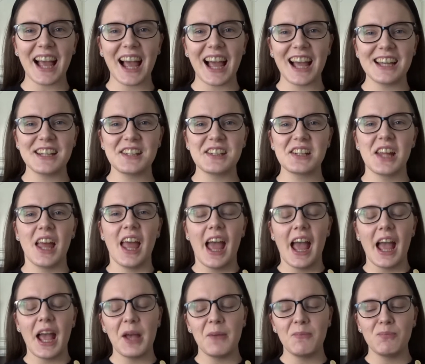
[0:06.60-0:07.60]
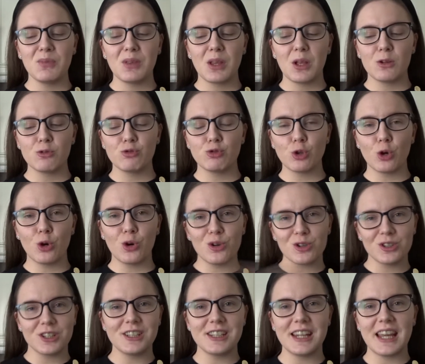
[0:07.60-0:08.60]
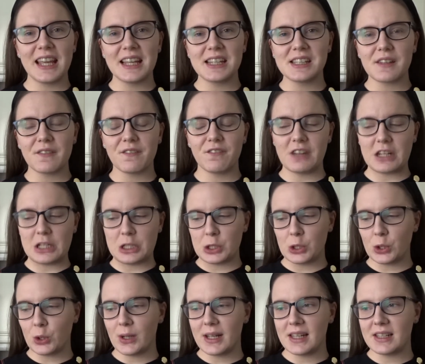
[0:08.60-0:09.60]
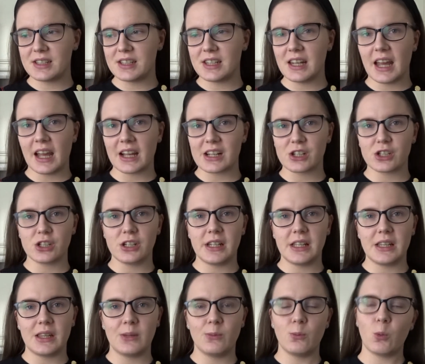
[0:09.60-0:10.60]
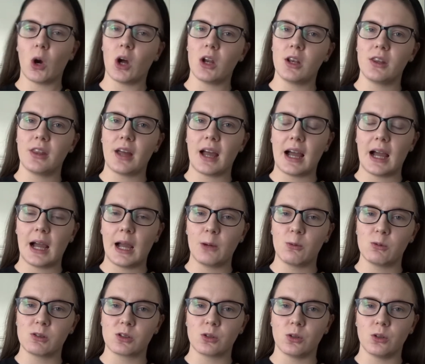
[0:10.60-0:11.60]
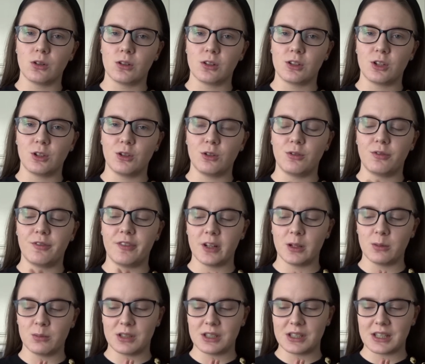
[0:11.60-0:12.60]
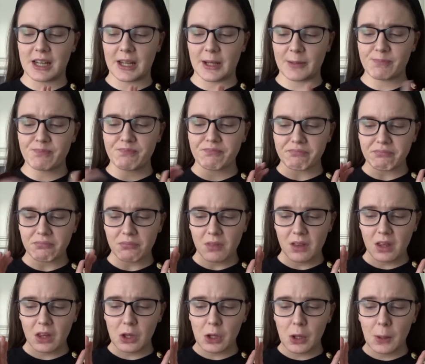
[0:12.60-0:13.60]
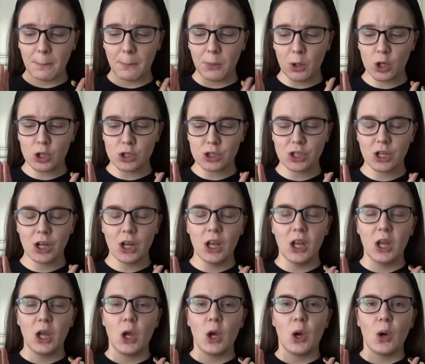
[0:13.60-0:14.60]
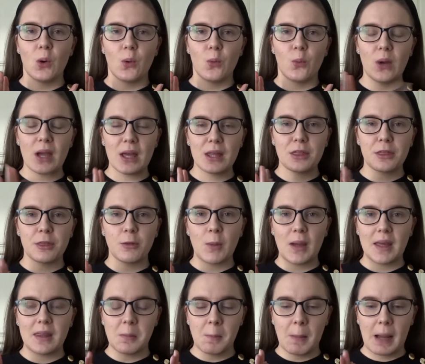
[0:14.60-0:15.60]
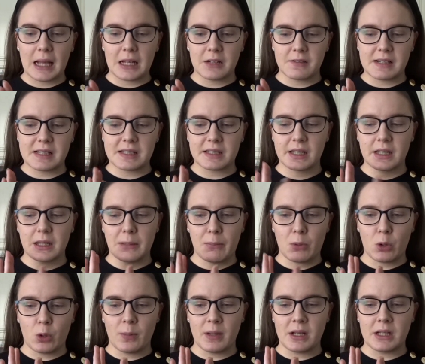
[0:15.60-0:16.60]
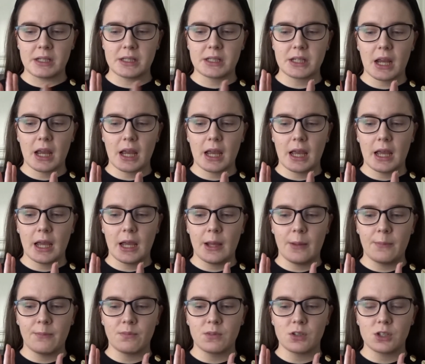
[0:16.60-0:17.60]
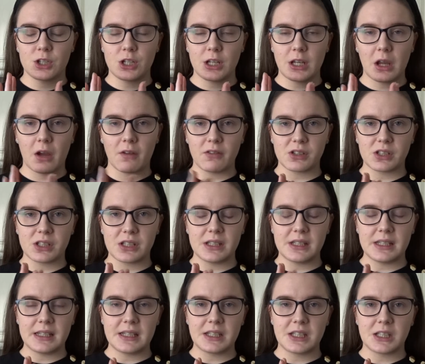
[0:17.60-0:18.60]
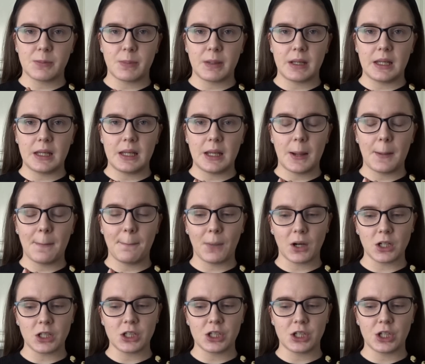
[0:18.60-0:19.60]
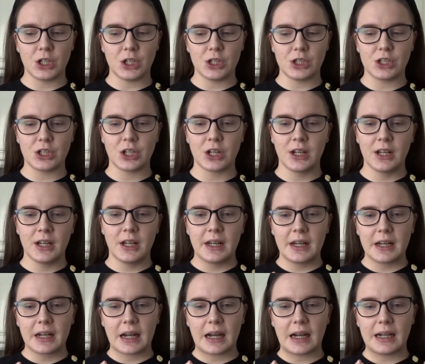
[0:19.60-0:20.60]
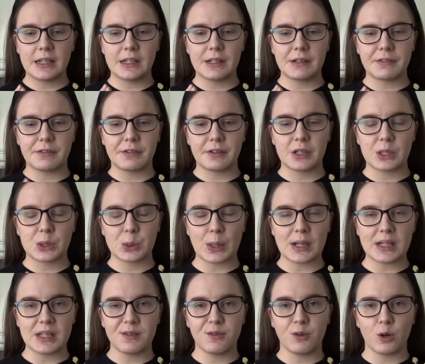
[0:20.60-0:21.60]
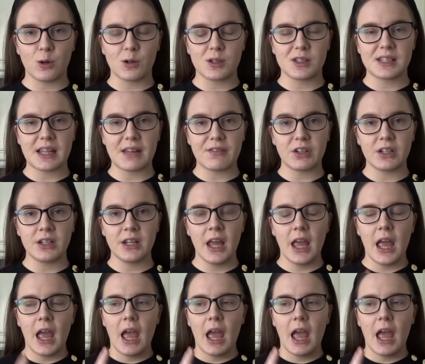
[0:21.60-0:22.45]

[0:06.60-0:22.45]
guys, so today's video isn't actually the one that I was going to film today, but with the way that Myla is at the moment, she obviously needs to be monitored kind of 24/7.